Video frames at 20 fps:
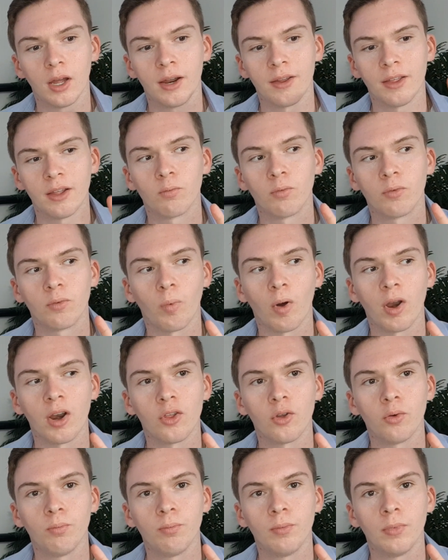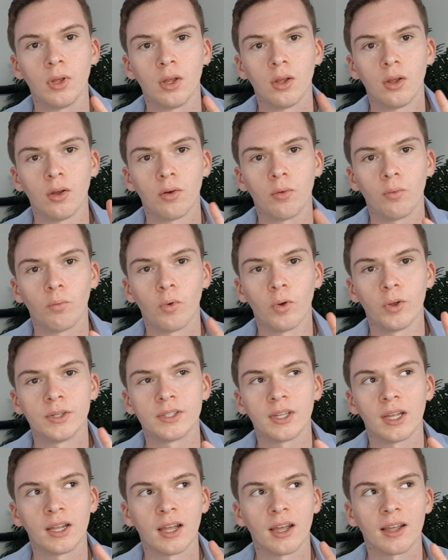I think one of them
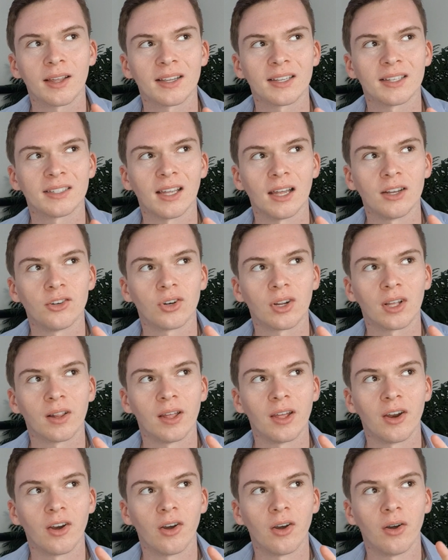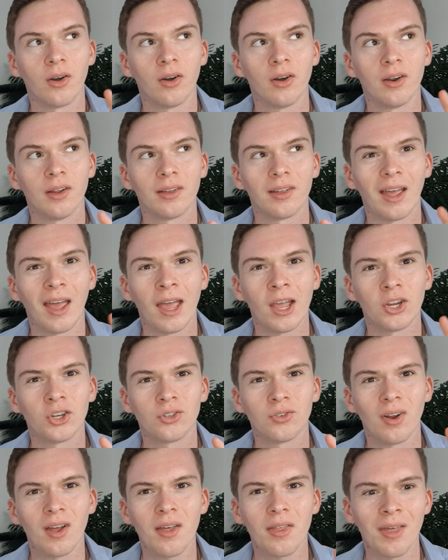was like a Cassandra Clare
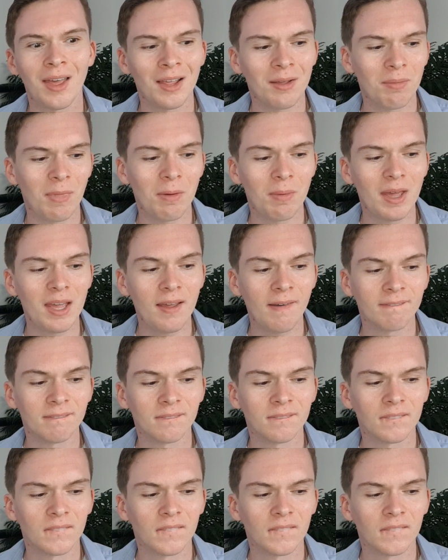extra thing, maybe?